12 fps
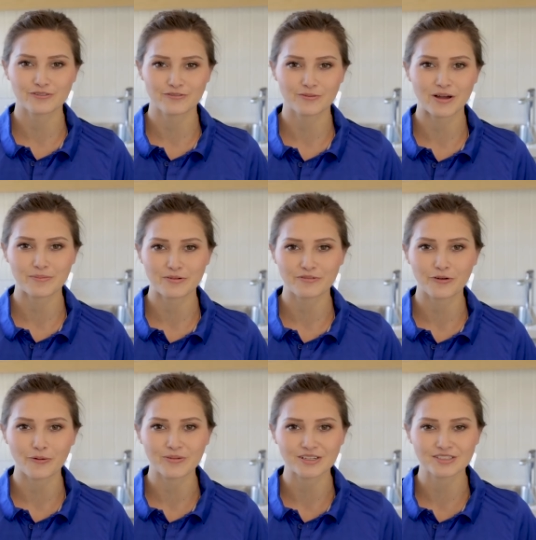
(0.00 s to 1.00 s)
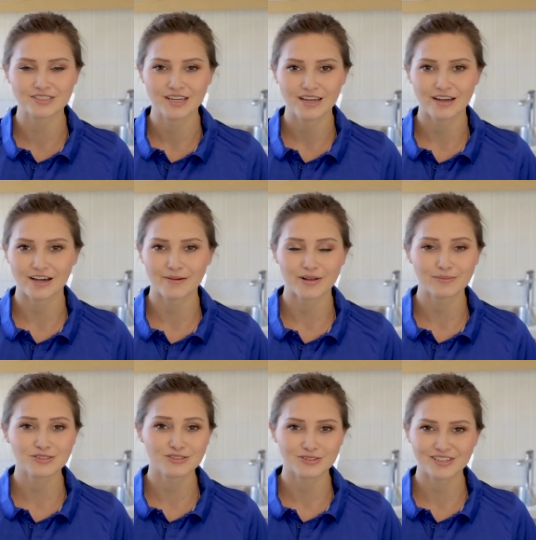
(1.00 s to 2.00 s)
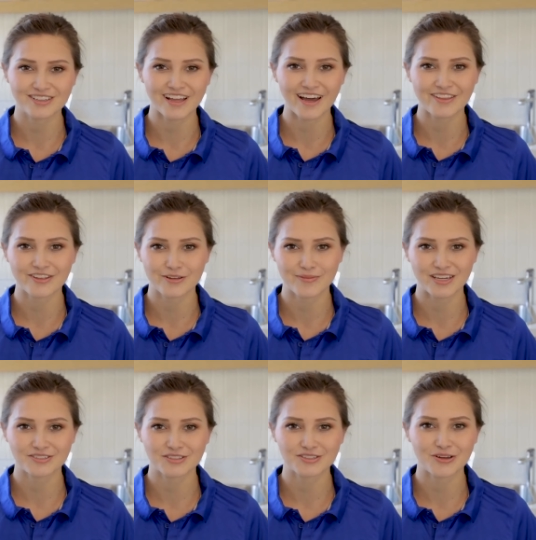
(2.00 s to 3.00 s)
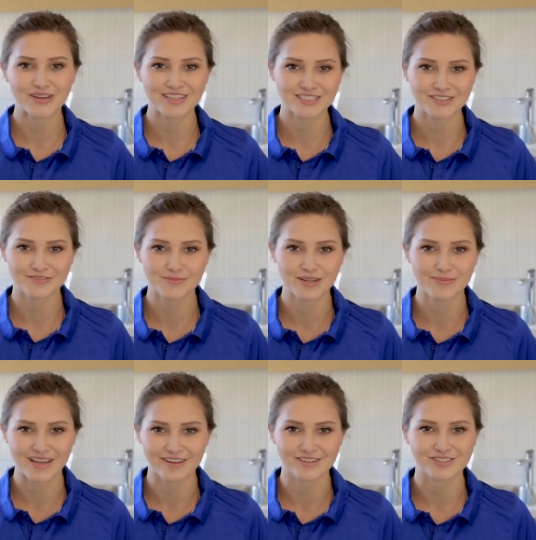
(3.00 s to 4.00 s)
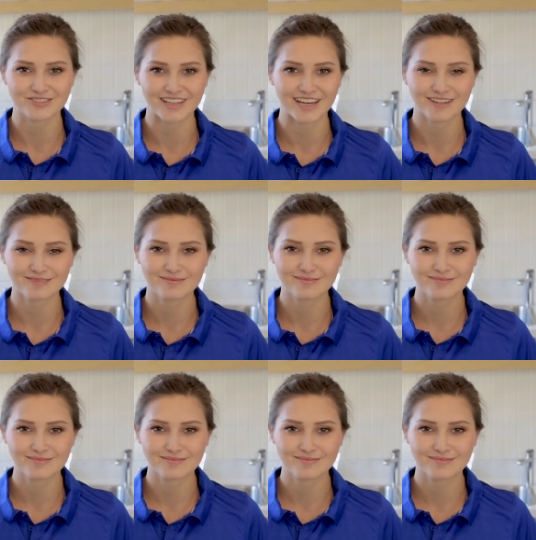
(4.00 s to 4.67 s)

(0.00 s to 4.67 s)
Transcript: it for my performance. Um, I'm just really glad that it makes it so easy for me to be able to do that.